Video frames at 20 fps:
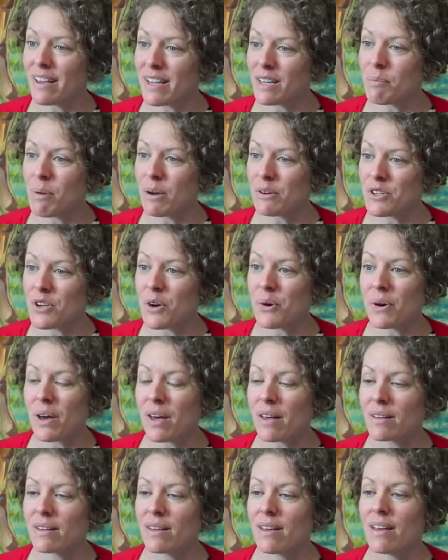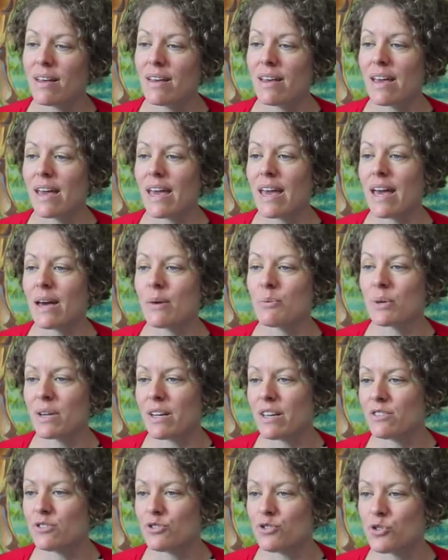like about yoga, and what
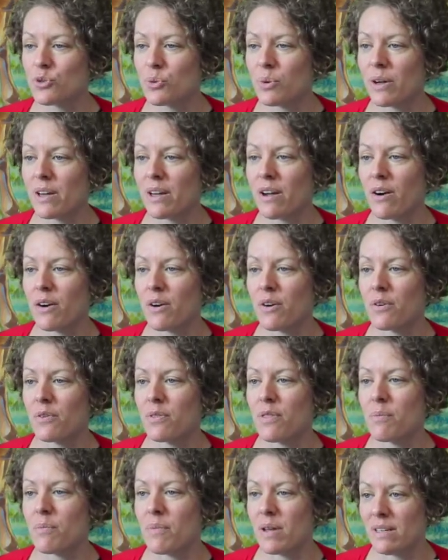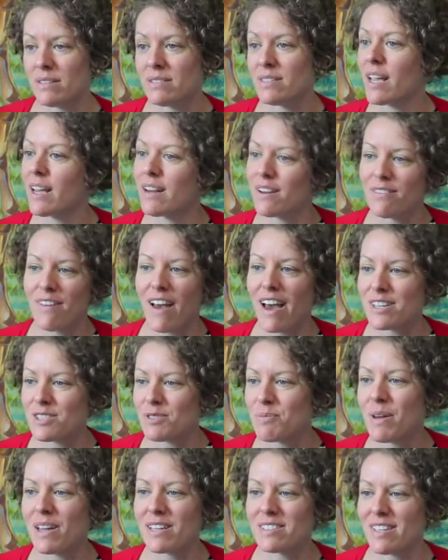I enjoy are the meditative
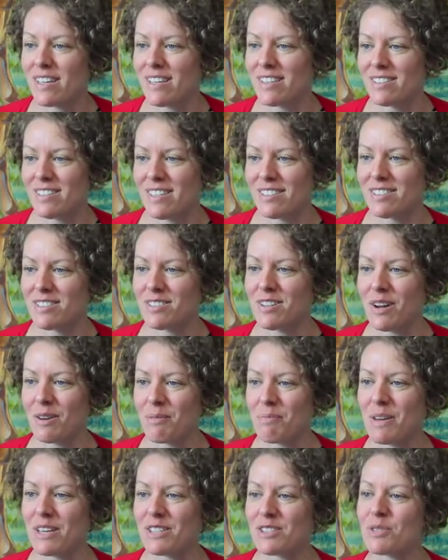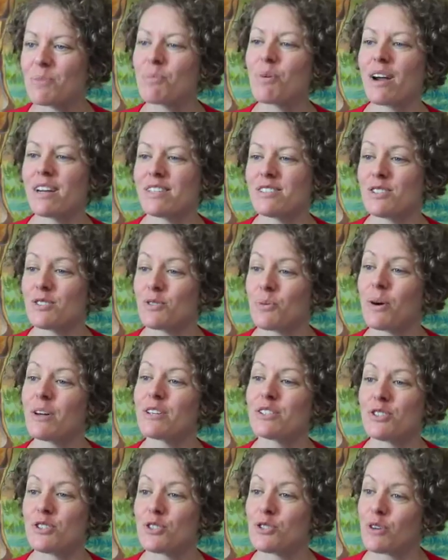aspects. I guess that's not a big surprise, as well
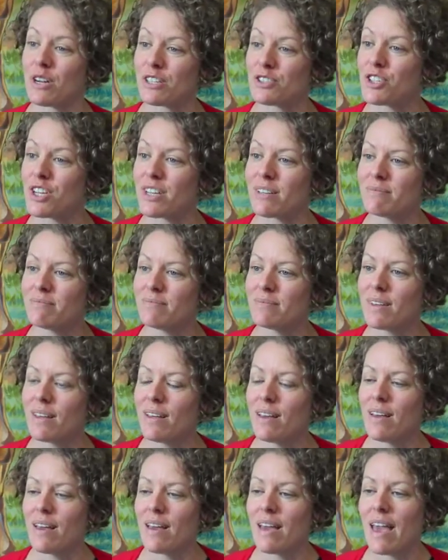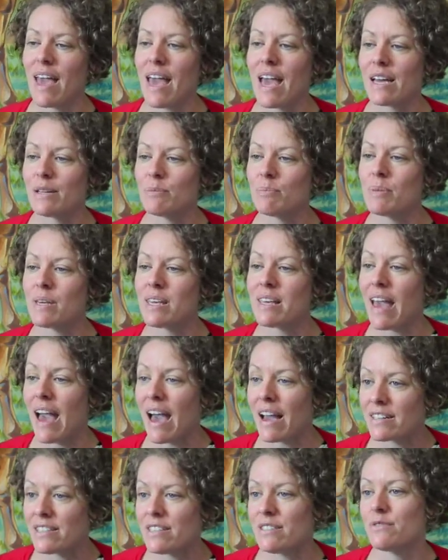as stretching and being
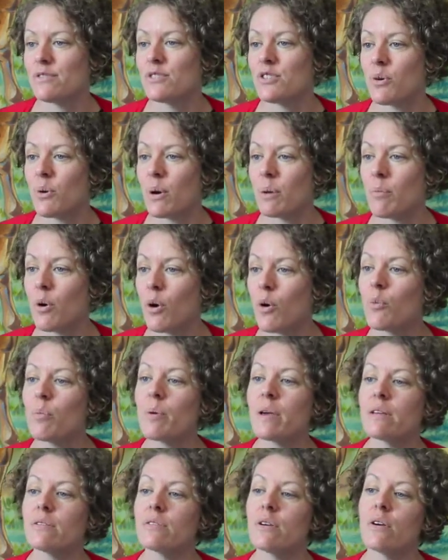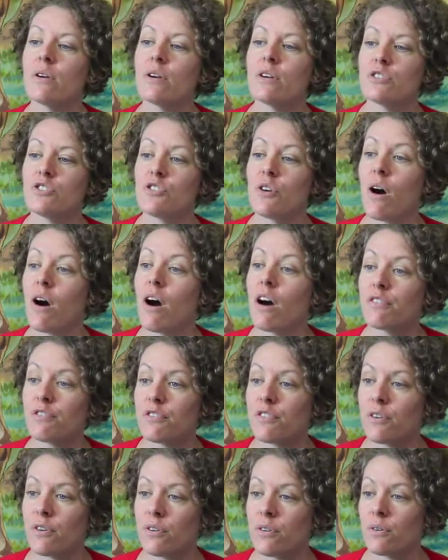active. So I'm hoping to
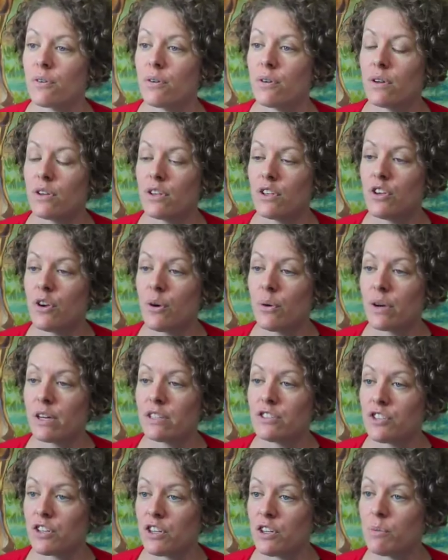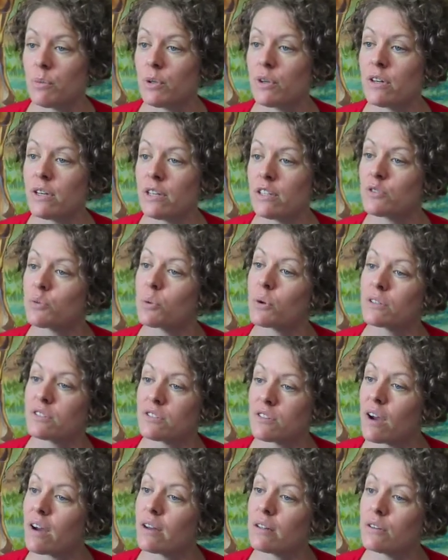offer yoga to communities where
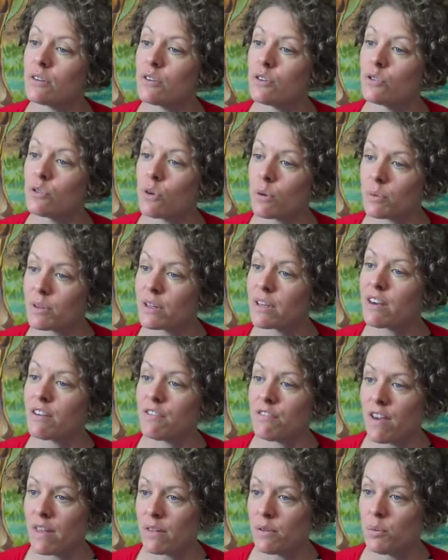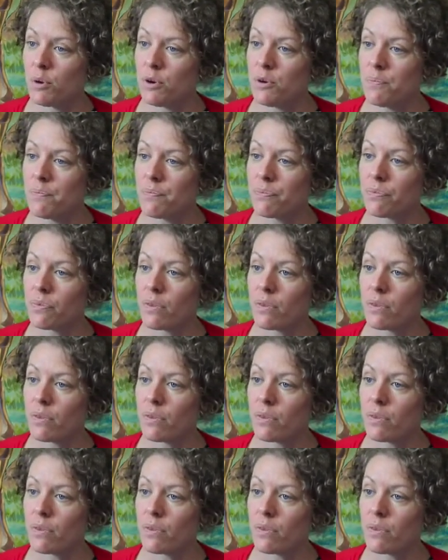it's not normally available.